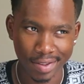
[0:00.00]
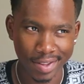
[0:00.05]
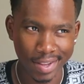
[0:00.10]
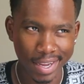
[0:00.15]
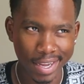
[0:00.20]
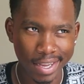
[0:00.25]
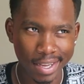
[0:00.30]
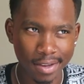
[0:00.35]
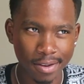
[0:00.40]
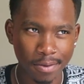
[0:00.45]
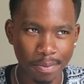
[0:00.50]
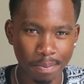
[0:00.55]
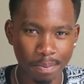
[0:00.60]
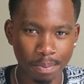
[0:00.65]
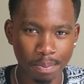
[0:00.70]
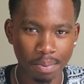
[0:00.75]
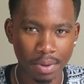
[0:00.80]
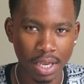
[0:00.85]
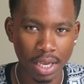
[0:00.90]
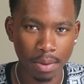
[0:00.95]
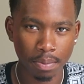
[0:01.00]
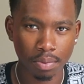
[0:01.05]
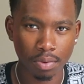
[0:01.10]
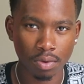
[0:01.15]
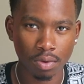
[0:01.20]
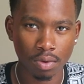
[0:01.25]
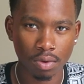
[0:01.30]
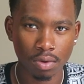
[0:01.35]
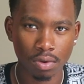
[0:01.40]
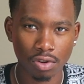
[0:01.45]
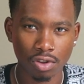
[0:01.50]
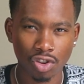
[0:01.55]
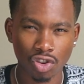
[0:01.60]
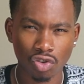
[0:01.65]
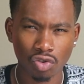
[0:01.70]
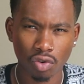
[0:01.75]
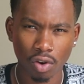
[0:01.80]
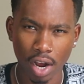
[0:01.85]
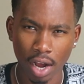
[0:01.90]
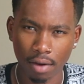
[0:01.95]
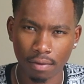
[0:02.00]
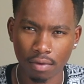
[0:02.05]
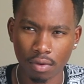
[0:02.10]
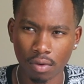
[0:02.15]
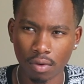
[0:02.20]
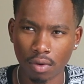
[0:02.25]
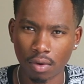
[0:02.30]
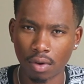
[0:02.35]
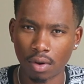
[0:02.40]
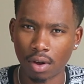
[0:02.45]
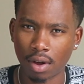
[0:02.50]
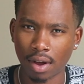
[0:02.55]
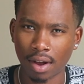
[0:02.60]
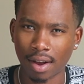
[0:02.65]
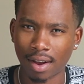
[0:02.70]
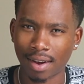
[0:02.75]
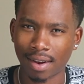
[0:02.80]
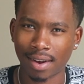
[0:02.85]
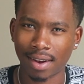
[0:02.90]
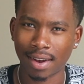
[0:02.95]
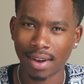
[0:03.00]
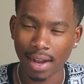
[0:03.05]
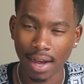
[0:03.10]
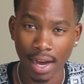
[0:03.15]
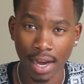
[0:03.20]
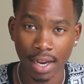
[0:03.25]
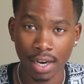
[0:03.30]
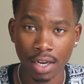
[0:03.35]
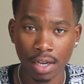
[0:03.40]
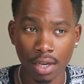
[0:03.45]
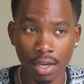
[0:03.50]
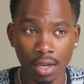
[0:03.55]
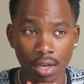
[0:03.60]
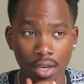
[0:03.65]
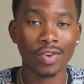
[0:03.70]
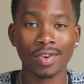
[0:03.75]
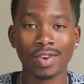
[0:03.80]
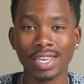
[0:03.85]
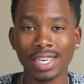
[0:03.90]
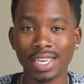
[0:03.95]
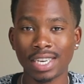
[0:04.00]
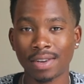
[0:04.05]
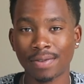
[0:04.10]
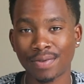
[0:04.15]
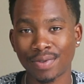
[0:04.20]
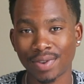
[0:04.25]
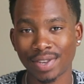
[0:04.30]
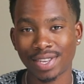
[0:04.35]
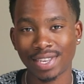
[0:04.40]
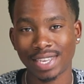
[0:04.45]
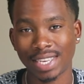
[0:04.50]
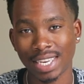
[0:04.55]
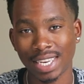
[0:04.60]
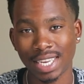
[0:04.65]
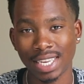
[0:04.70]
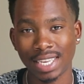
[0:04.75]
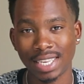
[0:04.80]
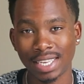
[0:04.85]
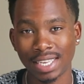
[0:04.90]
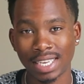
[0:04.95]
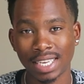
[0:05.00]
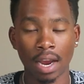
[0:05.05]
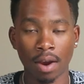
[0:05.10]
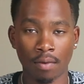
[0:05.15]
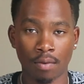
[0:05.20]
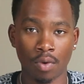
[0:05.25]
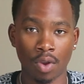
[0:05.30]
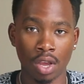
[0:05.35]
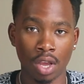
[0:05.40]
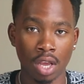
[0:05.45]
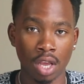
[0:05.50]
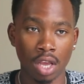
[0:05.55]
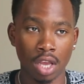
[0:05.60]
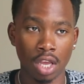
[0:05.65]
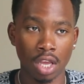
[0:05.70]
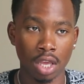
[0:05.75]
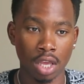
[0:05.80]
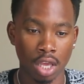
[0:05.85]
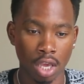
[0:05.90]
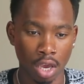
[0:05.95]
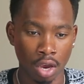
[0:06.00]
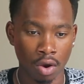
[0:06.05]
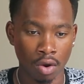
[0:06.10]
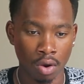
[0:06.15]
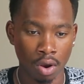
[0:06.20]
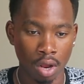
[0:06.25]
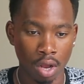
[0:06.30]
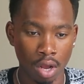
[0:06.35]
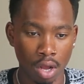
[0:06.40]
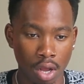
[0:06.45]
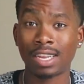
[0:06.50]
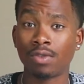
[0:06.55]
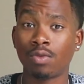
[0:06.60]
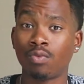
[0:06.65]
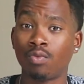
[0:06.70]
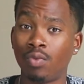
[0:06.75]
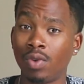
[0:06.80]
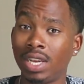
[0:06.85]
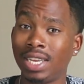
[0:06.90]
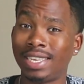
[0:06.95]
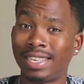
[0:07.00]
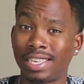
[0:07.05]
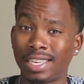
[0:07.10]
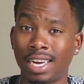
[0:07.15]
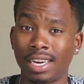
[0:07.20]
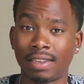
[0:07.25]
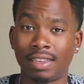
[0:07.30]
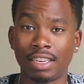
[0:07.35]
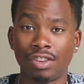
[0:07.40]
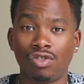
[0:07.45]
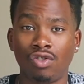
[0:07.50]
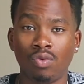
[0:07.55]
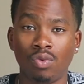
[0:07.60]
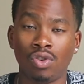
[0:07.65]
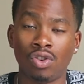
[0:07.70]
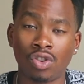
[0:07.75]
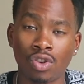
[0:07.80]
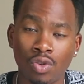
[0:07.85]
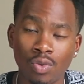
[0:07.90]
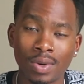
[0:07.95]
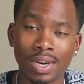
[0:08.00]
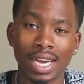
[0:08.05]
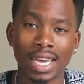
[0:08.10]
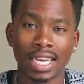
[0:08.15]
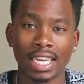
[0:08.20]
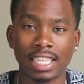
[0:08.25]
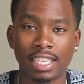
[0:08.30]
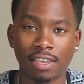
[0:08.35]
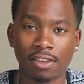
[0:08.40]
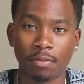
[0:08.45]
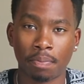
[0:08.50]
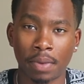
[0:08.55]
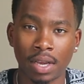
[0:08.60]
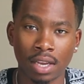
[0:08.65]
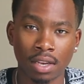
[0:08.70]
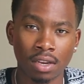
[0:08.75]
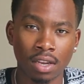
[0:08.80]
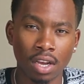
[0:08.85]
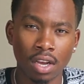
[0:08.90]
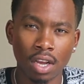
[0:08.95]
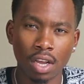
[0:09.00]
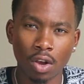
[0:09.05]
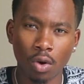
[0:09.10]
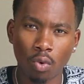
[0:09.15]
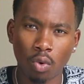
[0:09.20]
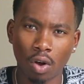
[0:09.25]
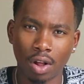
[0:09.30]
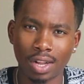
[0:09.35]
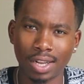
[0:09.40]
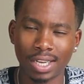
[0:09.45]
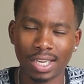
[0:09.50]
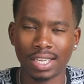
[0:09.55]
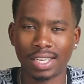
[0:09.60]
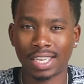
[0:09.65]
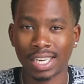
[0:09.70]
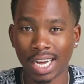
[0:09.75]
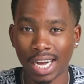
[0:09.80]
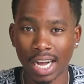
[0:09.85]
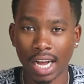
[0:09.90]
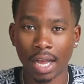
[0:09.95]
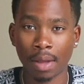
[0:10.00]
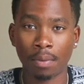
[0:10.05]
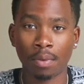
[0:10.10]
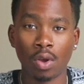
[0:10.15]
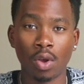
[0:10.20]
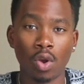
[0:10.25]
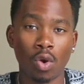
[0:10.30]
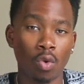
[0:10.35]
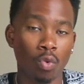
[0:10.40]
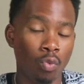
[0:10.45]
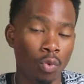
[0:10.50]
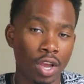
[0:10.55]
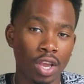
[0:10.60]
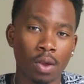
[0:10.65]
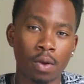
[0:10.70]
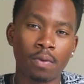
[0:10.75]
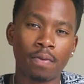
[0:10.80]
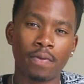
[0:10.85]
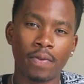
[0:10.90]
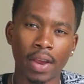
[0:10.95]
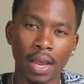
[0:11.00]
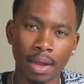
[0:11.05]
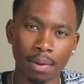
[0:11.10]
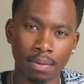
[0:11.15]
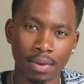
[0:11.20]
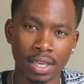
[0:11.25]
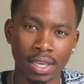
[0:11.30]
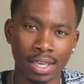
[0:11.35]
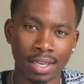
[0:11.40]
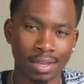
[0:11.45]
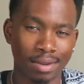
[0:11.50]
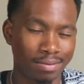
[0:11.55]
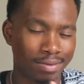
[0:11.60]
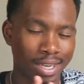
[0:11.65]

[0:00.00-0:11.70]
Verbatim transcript: These people travel a lot. 30 different cities every year. And that really sucks that you do not get to spend quality time with your family.